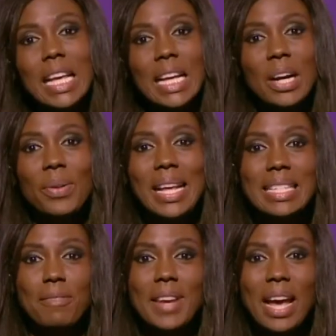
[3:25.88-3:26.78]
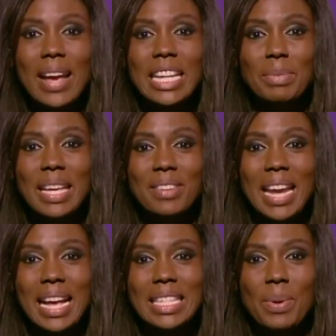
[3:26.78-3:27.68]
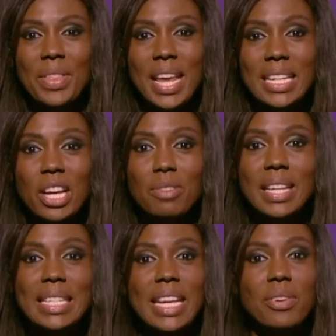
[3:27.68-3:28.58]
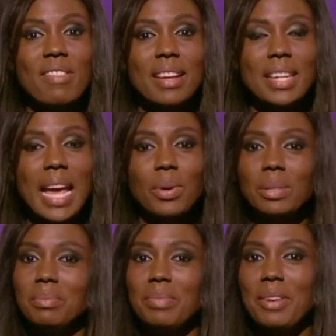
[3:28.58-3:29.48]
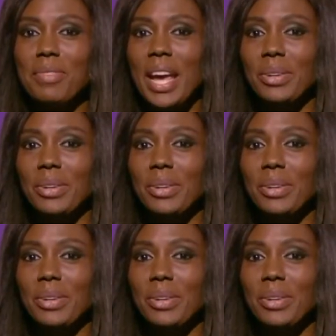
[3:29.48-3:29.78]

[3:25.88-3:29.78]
that's it for now. Aidan McGibbon has weather next. Hopefully see you in around an hour. Bye for now.